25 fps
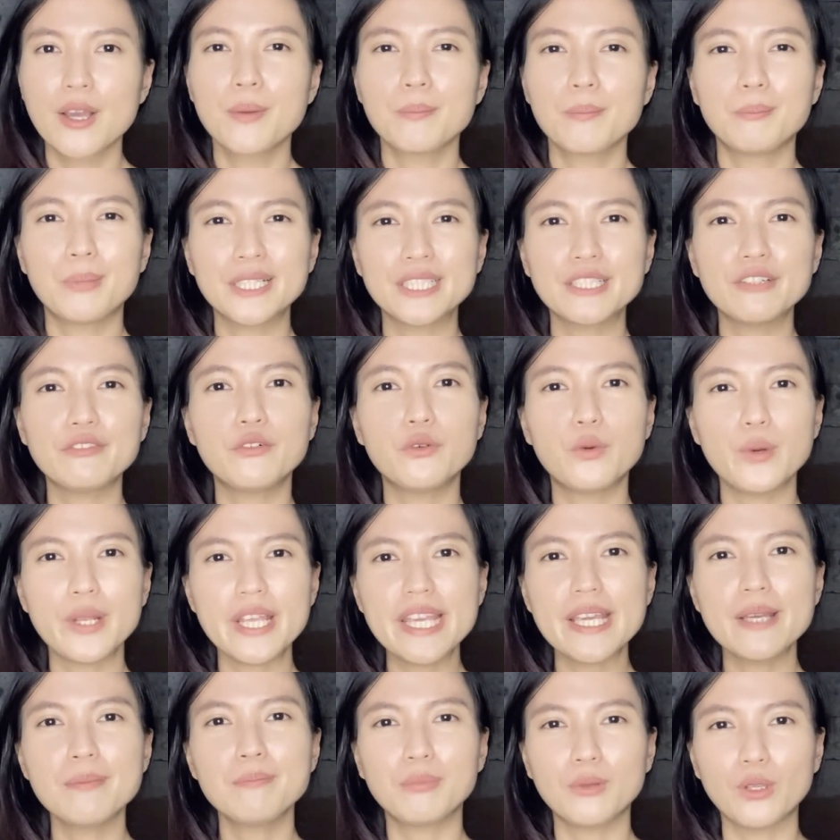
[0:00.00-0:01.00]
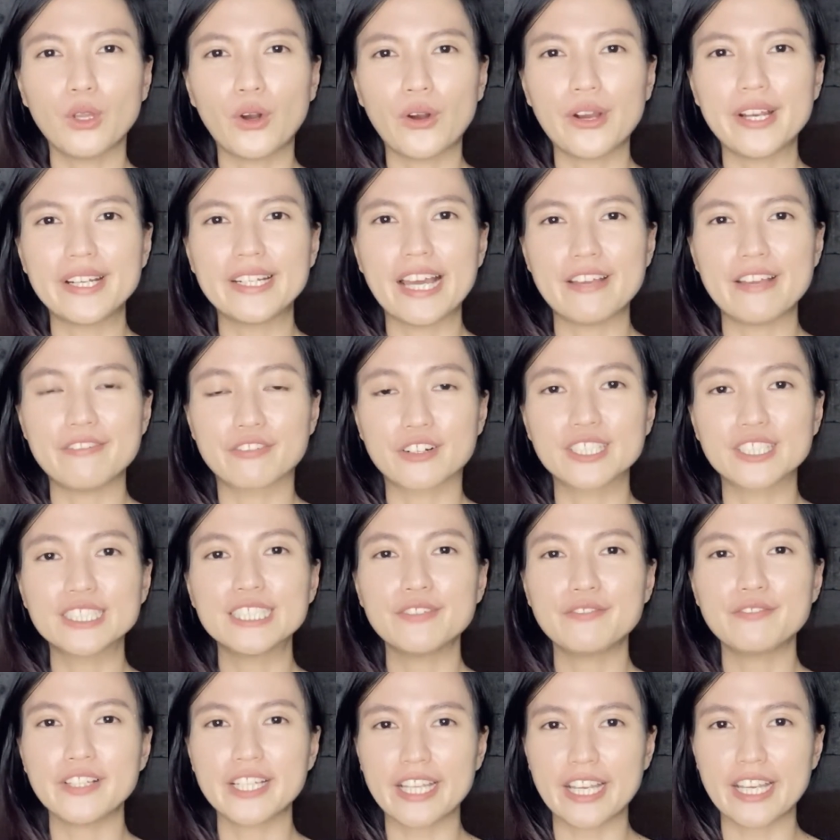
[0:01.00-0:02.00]
But if we employ
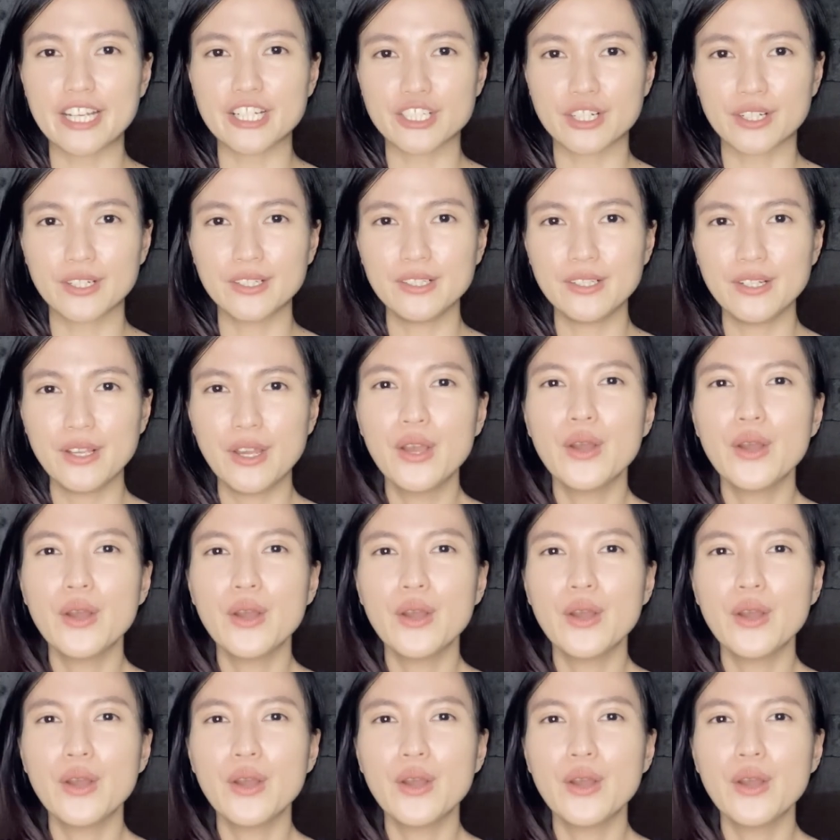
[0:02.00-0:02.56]
diversification,